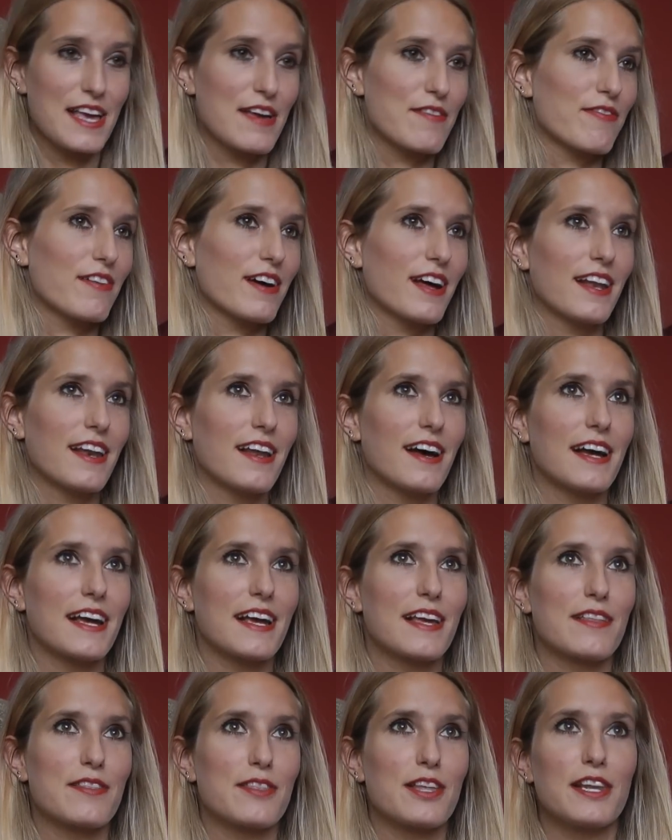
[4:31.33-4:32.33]
If I
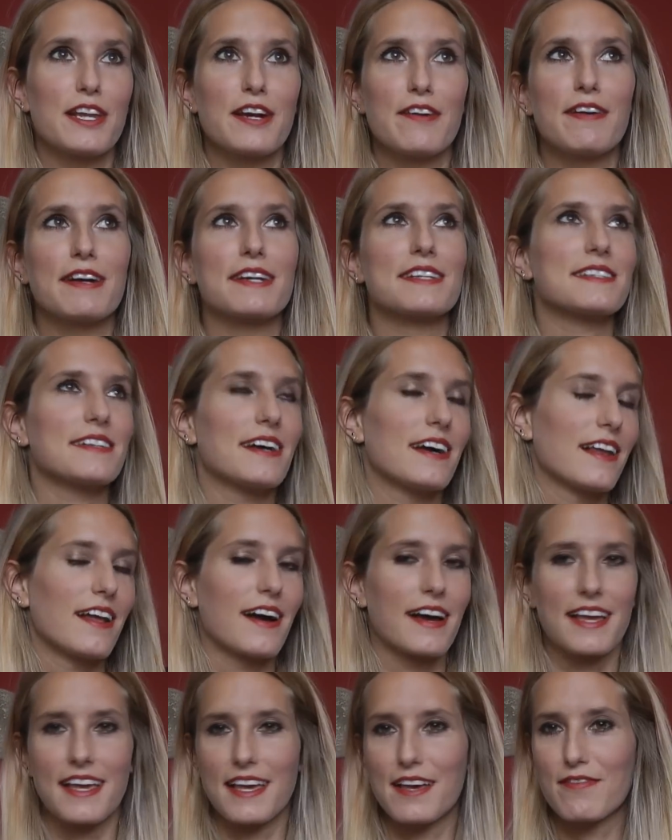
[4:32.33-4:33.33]
like the lyrics, I
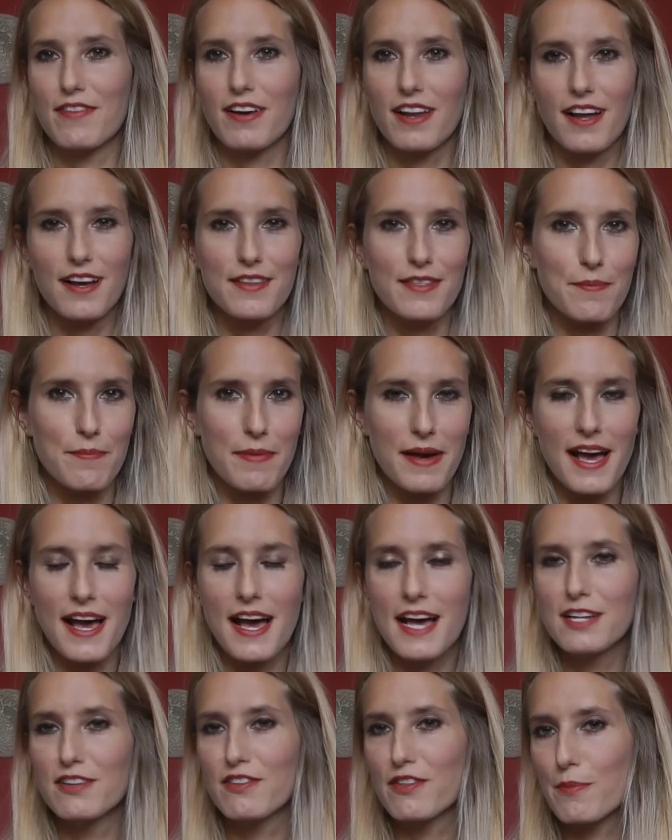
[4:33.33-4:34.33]
like it. If I like the
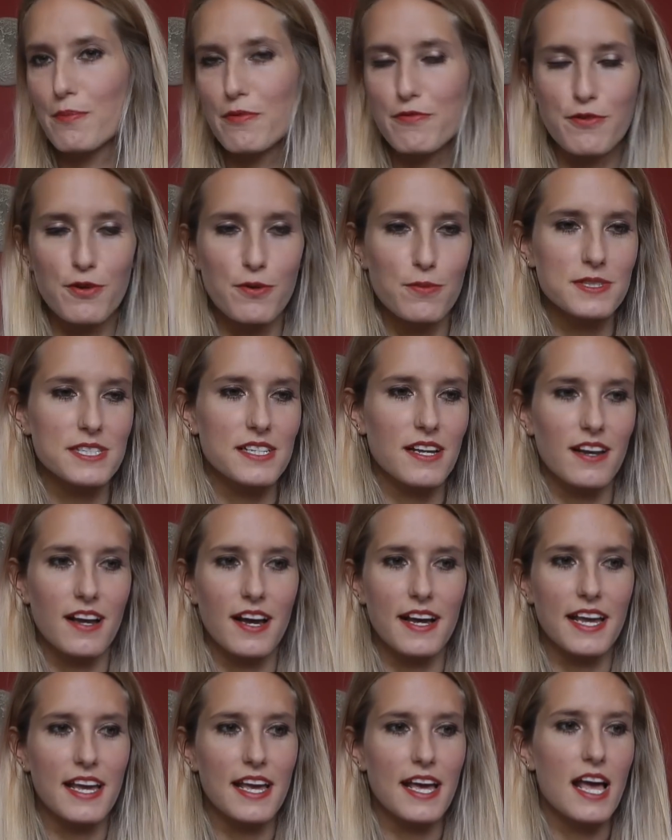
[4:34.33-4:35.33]
band, the performance, I
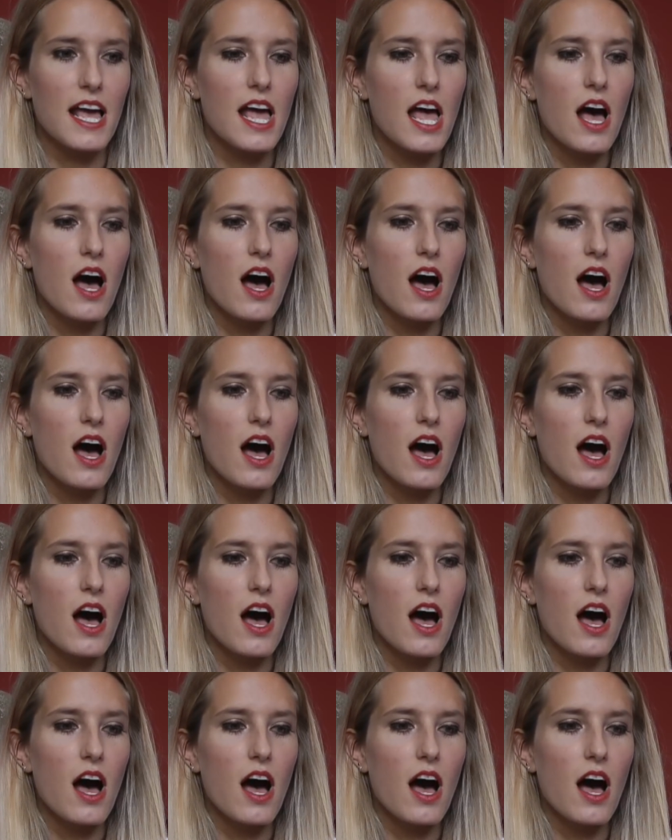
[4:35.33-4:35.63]
like it.